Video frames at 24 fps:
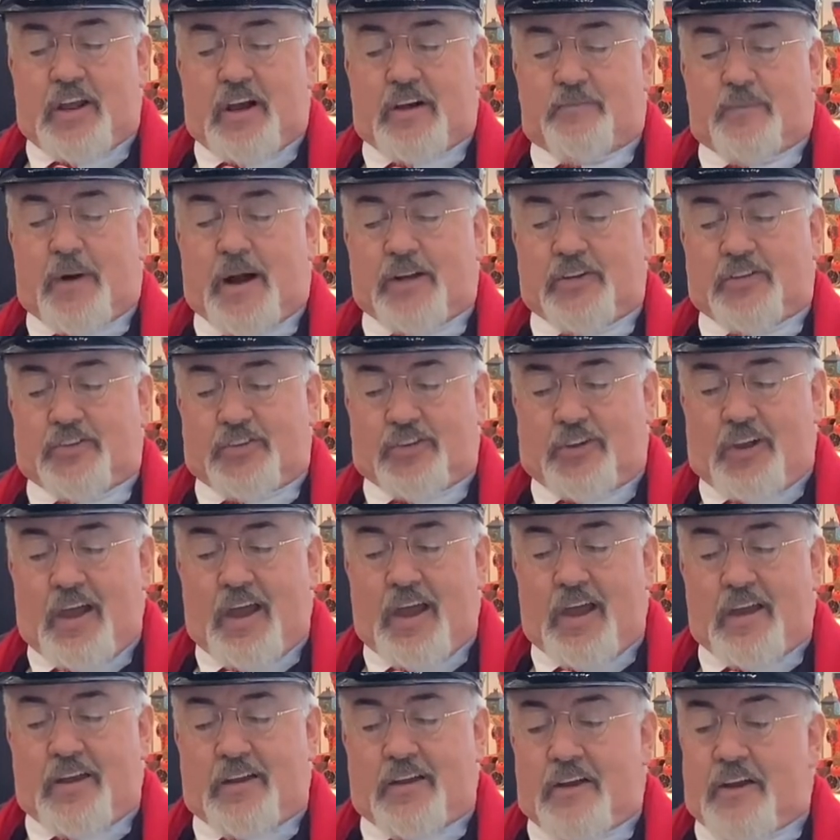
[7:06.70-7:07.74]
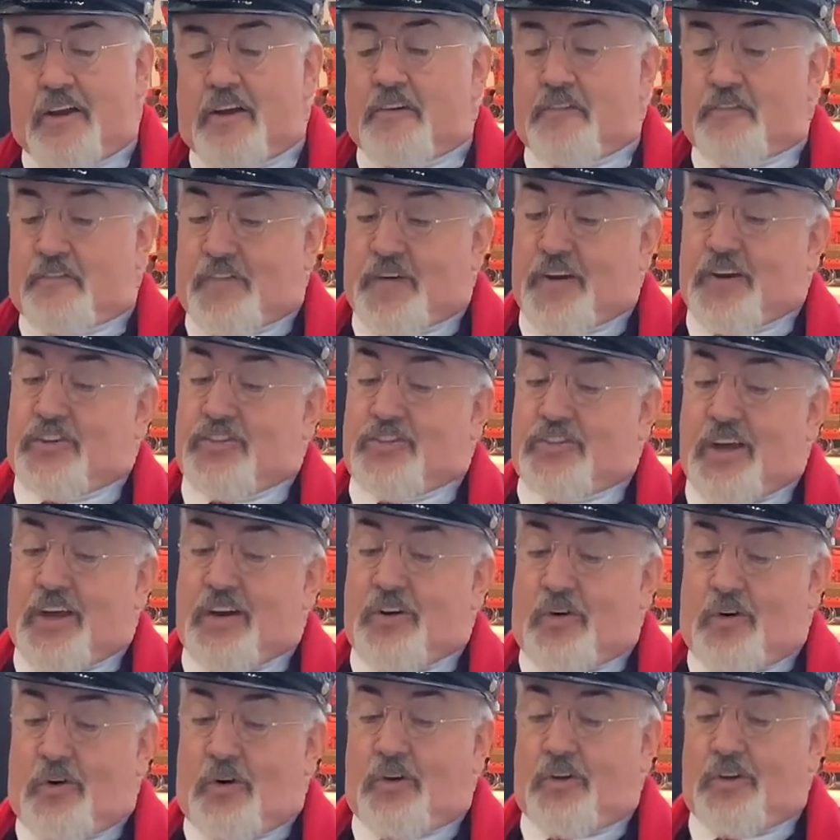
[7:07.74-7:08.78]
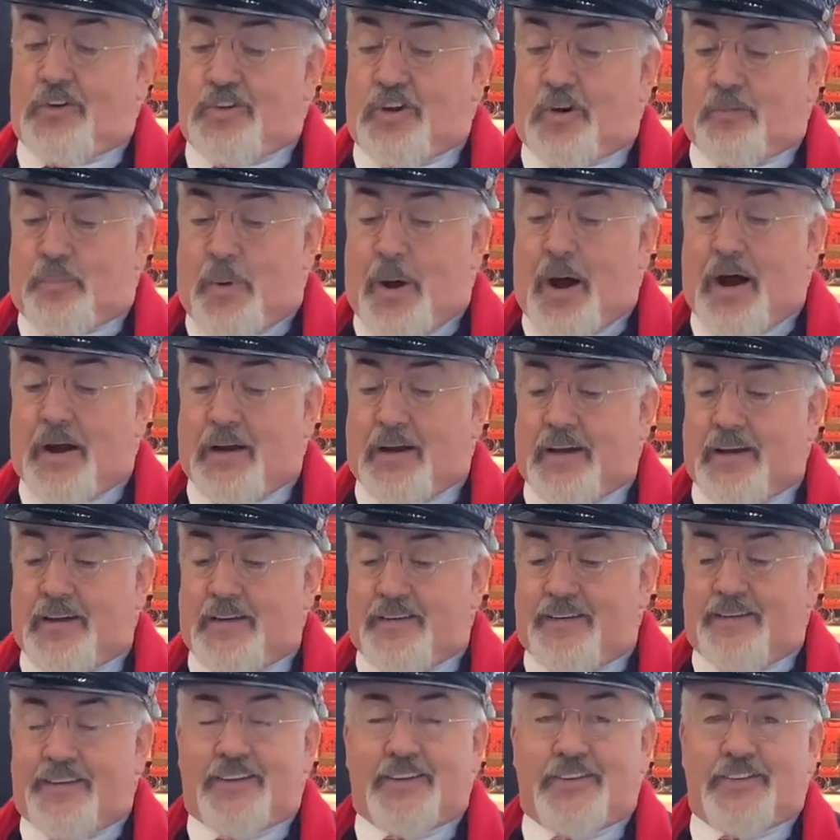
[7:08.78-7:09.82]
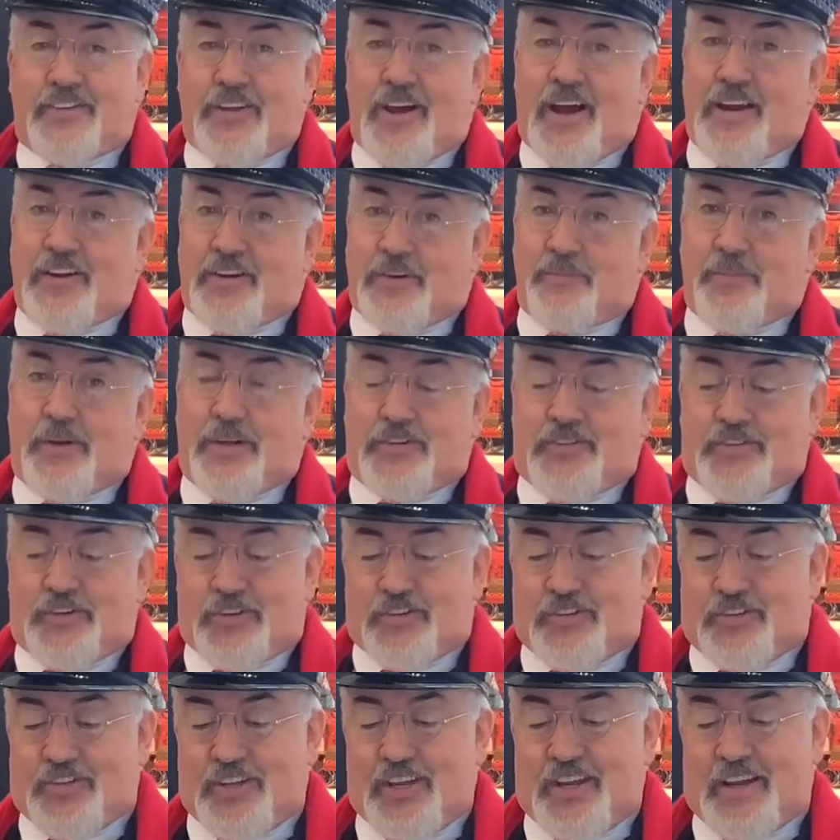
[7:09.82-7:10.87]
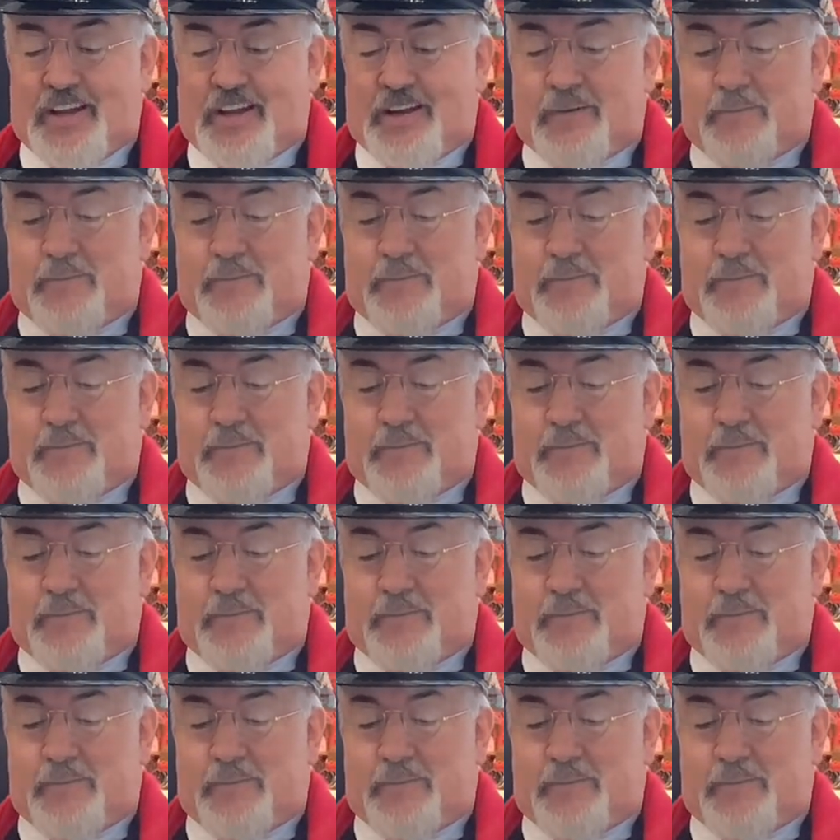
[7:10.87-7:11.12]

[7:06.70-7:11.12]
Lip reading: my sleigh. Fix that hole in your pocket. Signed, Mr. C."